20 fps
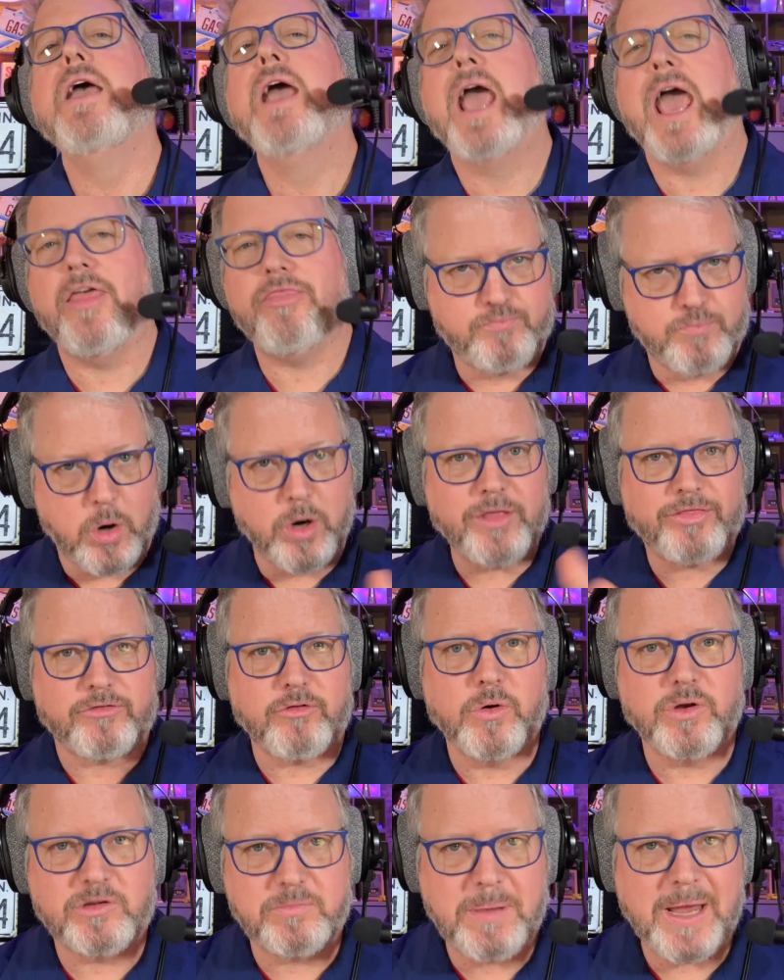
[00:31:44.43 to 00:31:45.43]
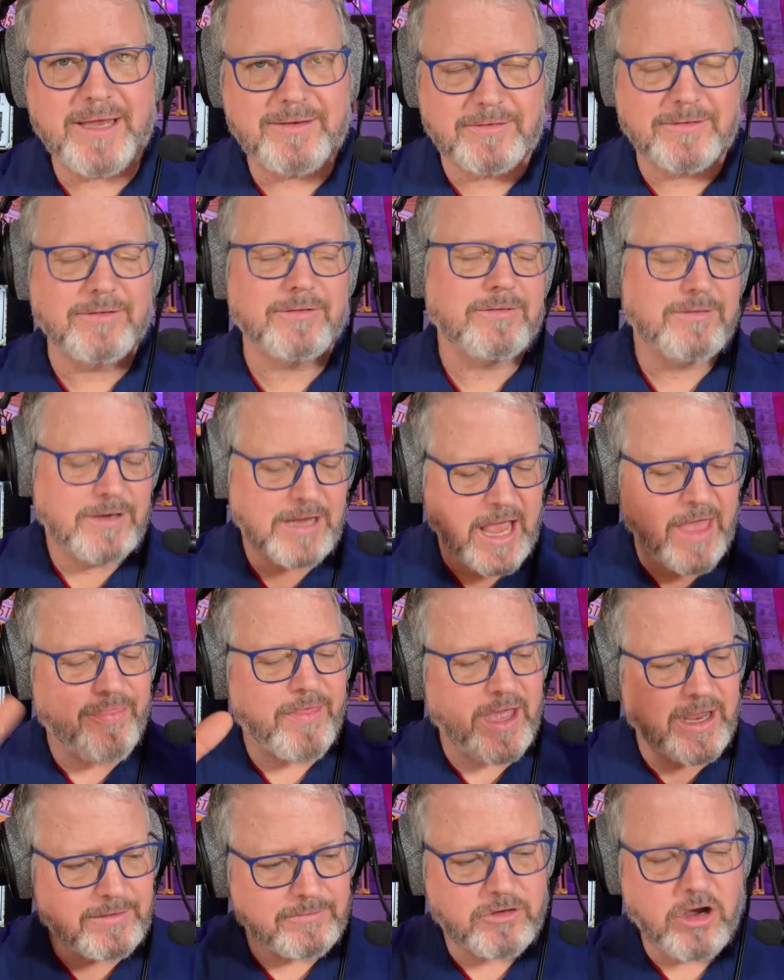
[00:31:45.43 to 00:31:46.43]
and put it through its paces and
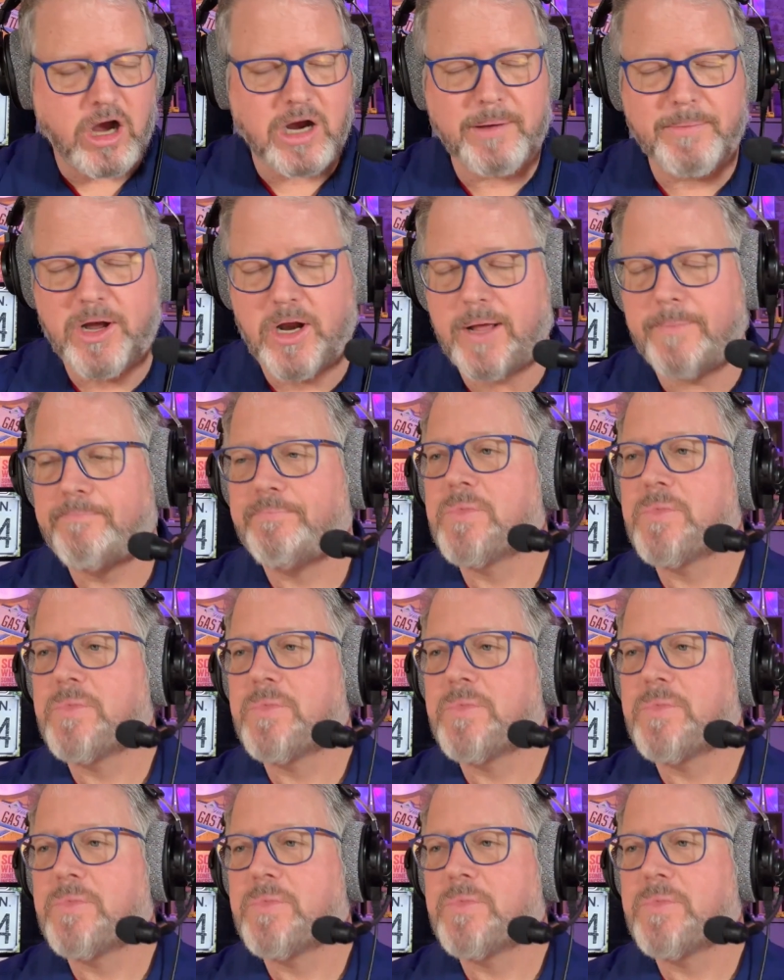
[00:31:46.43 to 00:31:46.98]
then talk about it.